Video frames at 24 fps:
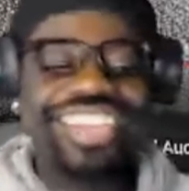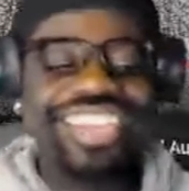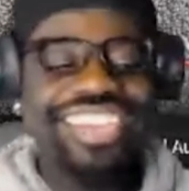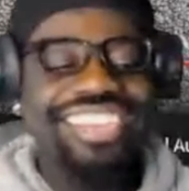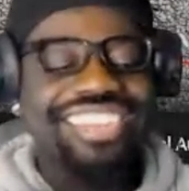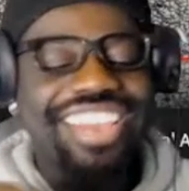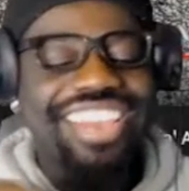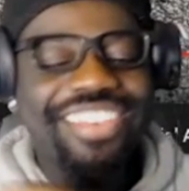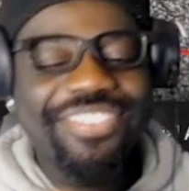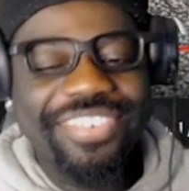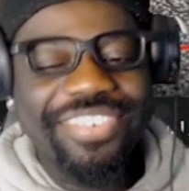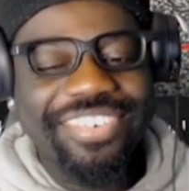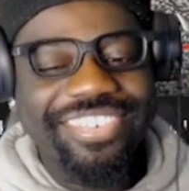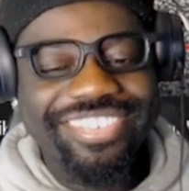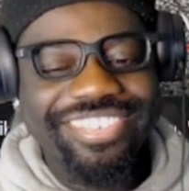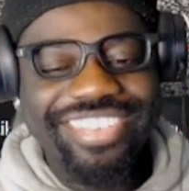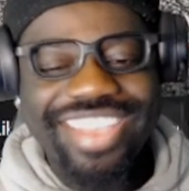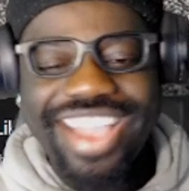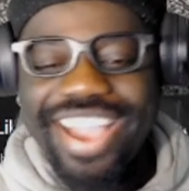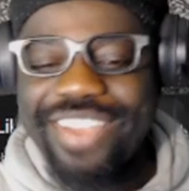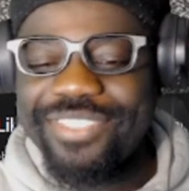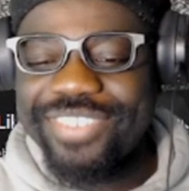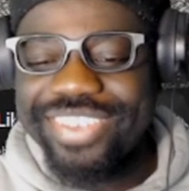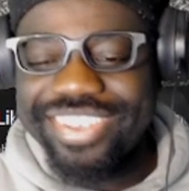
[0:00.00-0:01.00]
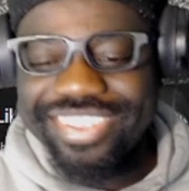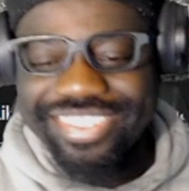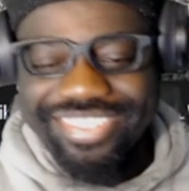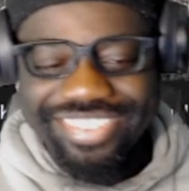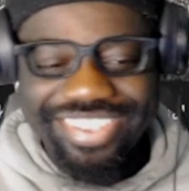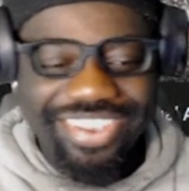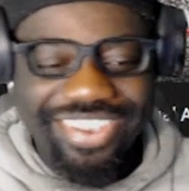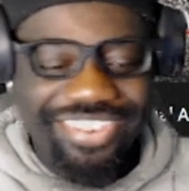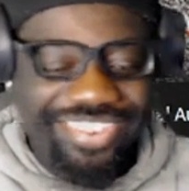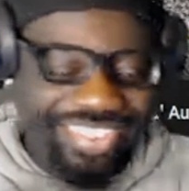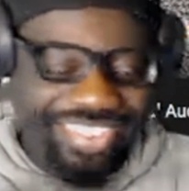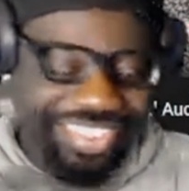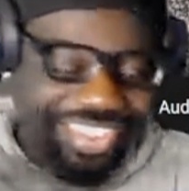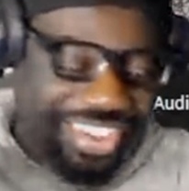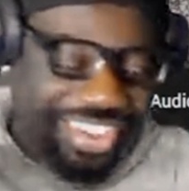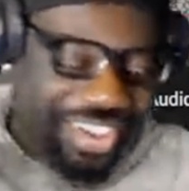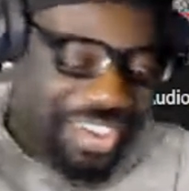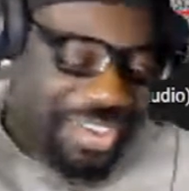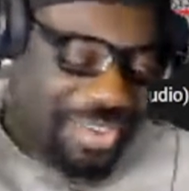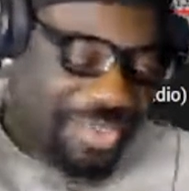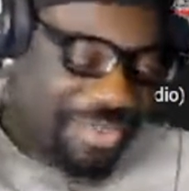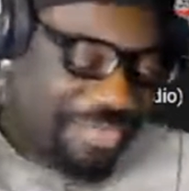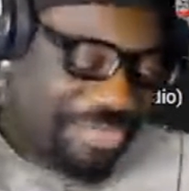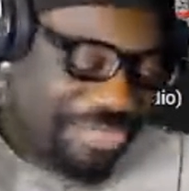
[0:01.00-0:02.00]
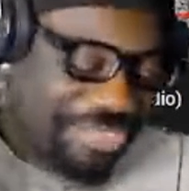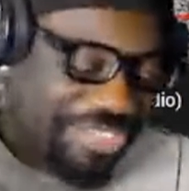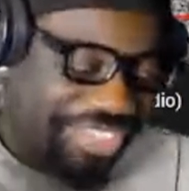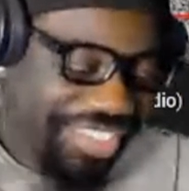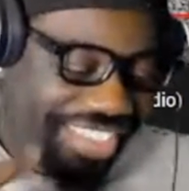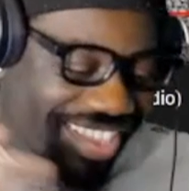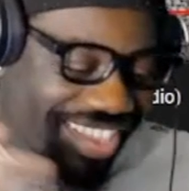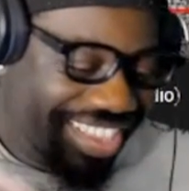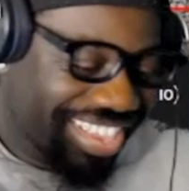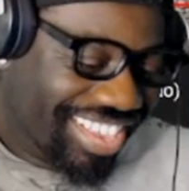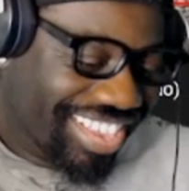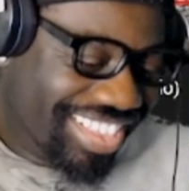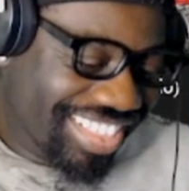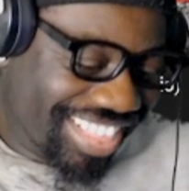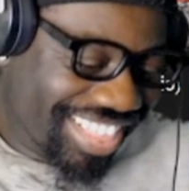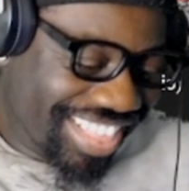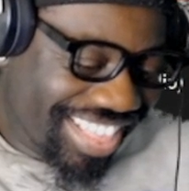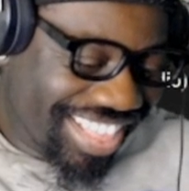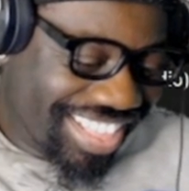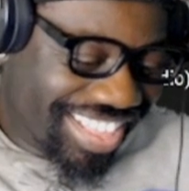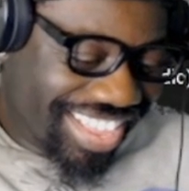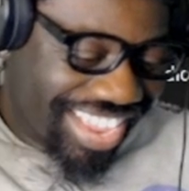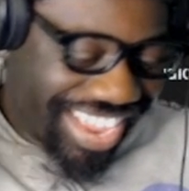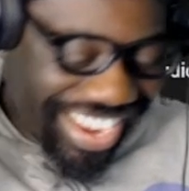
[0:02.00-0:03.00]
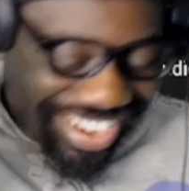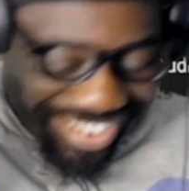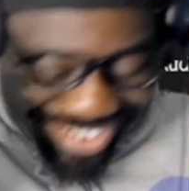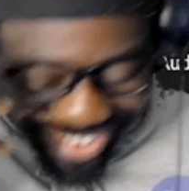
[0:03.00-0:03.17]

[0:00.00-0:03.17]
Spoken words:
that first comment is goated. I don't